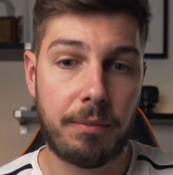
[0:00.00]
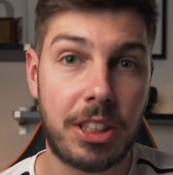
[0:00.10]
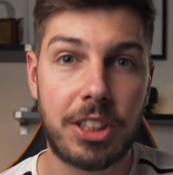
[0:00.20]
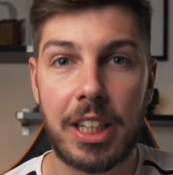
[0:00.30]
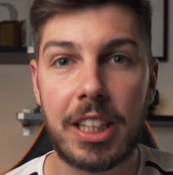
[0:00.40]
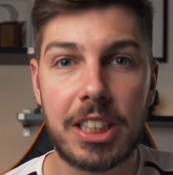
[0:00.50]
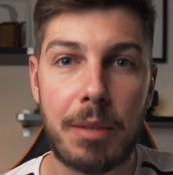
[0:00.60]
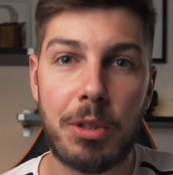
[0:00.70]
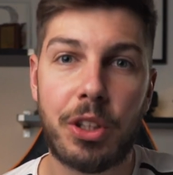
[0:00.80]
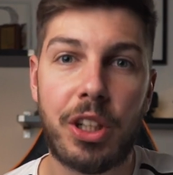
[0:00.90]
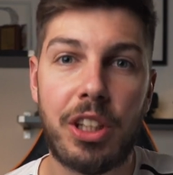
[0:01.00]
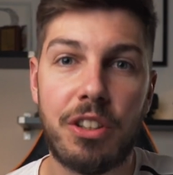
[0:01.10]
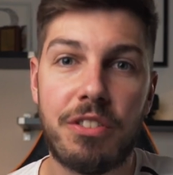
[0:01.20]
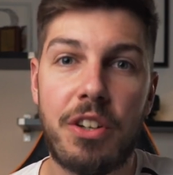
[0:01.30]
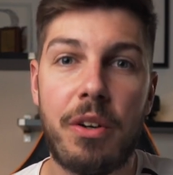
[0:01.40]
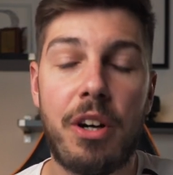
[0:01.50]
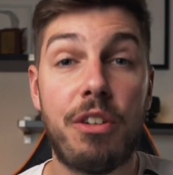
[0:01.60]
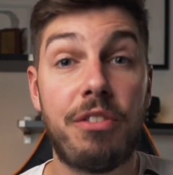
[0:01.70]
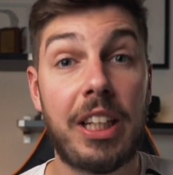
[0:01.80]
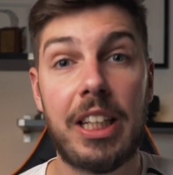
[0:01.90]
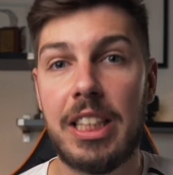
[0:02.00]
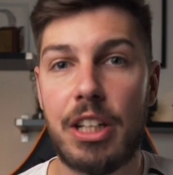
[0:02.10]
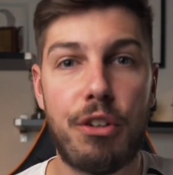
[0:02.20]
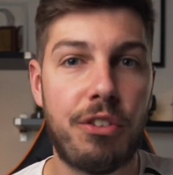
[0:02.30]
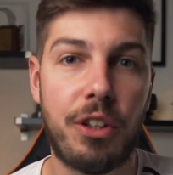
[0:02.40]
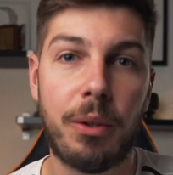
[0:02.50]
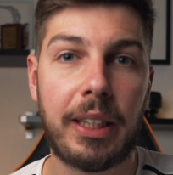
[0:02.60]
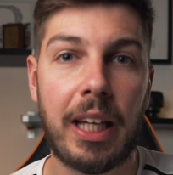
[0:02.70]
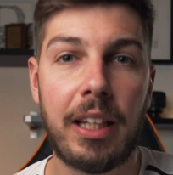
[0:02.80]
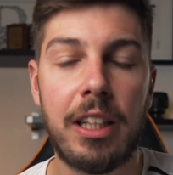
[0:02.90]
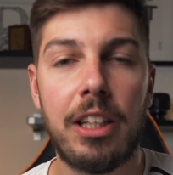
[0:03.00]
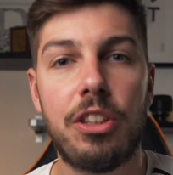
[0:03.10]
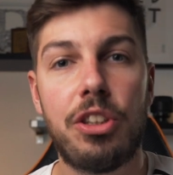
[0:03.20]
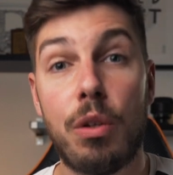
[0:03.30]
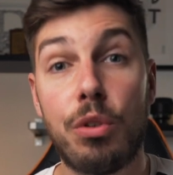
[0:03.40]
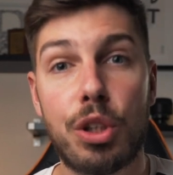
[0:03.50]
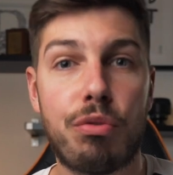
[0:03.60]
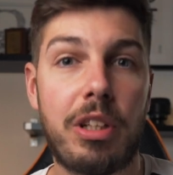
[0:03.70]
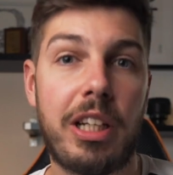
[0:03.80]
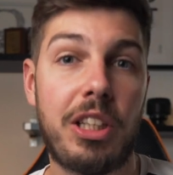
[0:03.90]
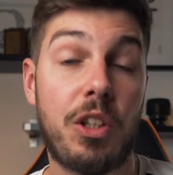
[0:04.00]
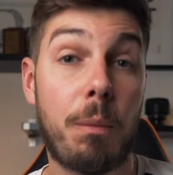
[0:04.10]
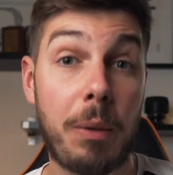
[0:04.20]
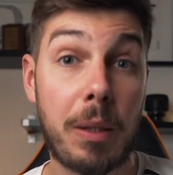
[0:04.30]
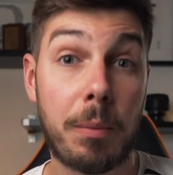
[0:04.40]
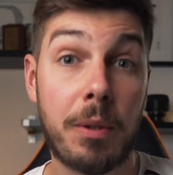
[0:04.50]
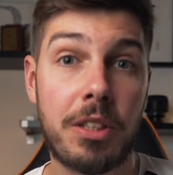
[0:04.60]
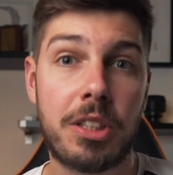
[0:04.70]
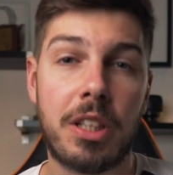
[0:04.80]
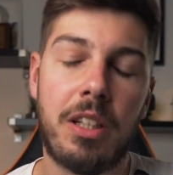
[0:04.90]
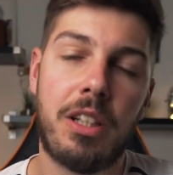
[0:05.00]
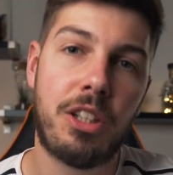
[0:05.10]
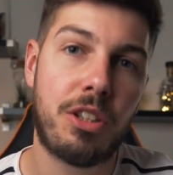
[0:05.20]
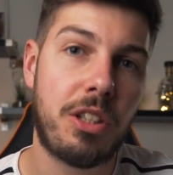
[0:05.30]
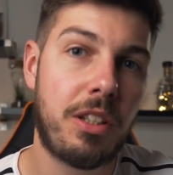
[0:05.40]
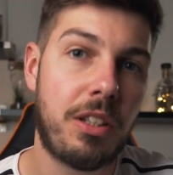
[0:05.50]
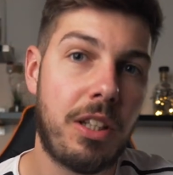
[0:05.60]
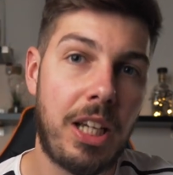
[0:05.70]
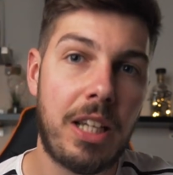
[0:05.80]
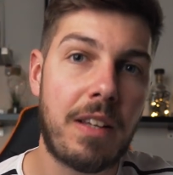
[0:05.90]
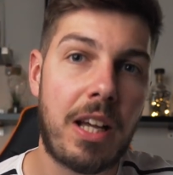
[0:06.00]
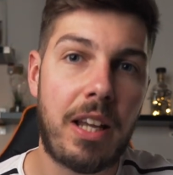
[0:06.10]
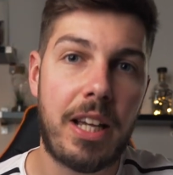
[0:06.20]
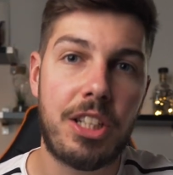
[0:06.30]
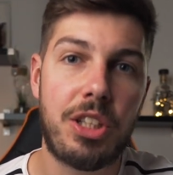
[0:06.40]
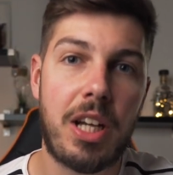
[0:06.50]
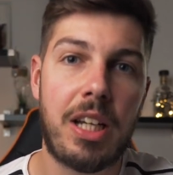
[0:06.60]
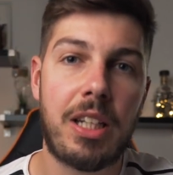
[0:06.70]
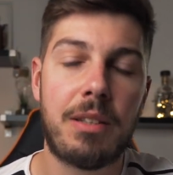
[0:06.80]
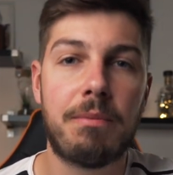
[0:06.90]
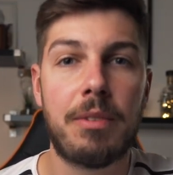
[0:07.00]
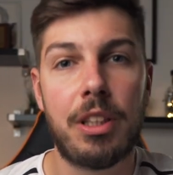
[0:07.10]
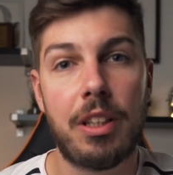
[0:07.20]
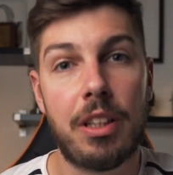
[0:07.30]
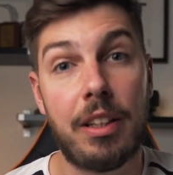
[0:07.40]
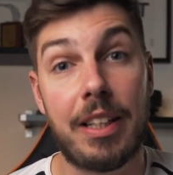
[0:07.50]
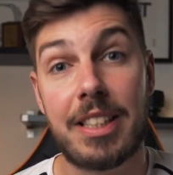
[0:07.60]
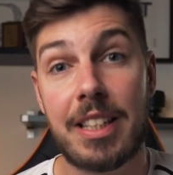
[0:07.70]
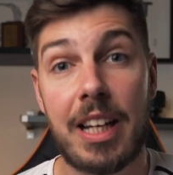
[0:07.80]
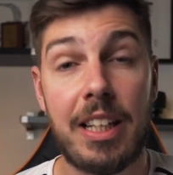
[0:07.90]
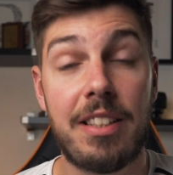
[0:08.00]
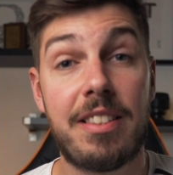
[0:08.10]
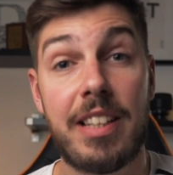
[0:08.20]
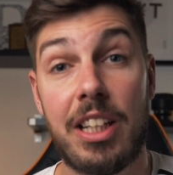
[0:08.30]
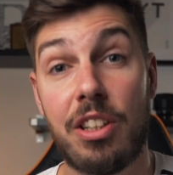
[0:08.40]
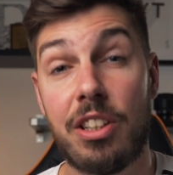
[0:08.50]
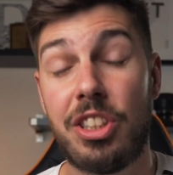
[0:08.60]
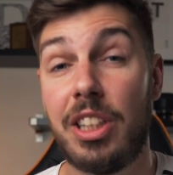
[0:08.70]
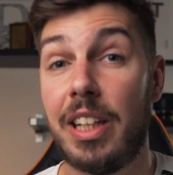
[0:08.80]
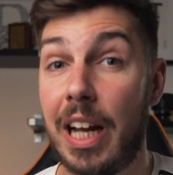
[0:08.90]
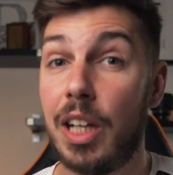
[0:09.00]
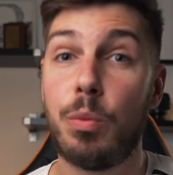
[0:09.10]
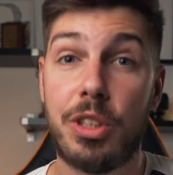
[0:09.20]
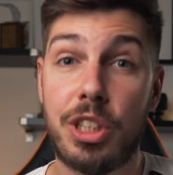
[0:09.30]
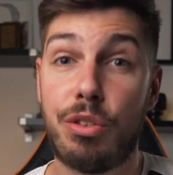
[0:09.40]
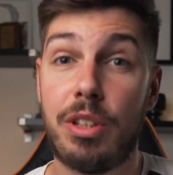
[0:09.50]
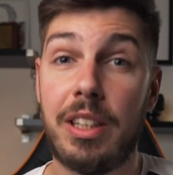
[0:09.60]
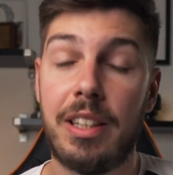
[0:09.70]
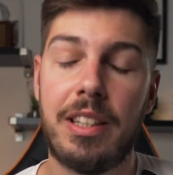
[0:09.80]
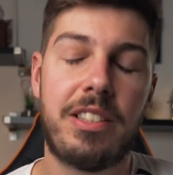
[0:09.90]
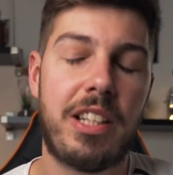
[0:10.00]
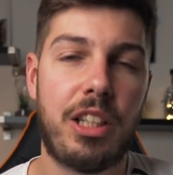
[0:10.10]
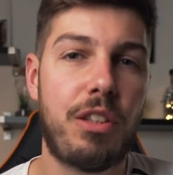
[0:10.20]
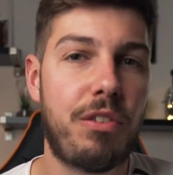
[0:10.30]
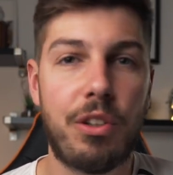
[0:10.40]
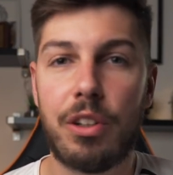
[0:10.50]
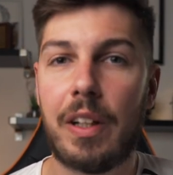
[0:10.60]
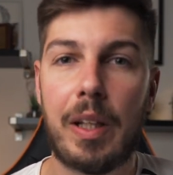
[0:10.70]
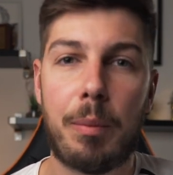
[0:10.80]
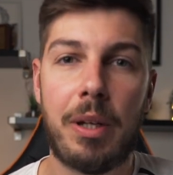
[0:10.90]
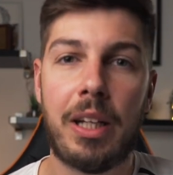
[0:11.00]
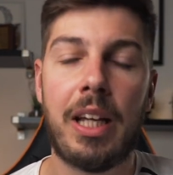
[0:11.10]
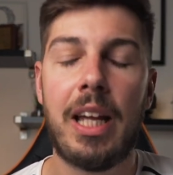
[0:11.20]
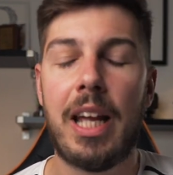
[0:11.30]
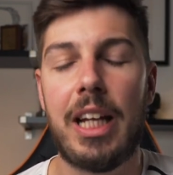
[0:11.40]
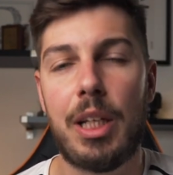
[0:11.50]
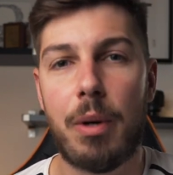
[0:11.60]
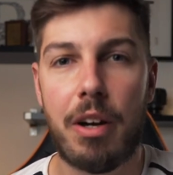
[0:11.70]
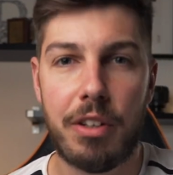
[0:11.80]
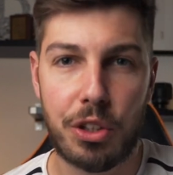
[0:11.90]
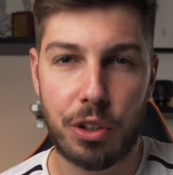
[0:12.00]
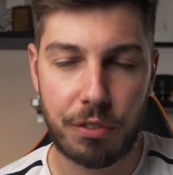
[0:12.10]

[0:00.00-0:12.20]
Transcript: So next time you're looking at your photo thinking is everything okay, don't just rely on your peepers, hit that letter J, let science, technology and wizardry tell if you're clipping anywhere in your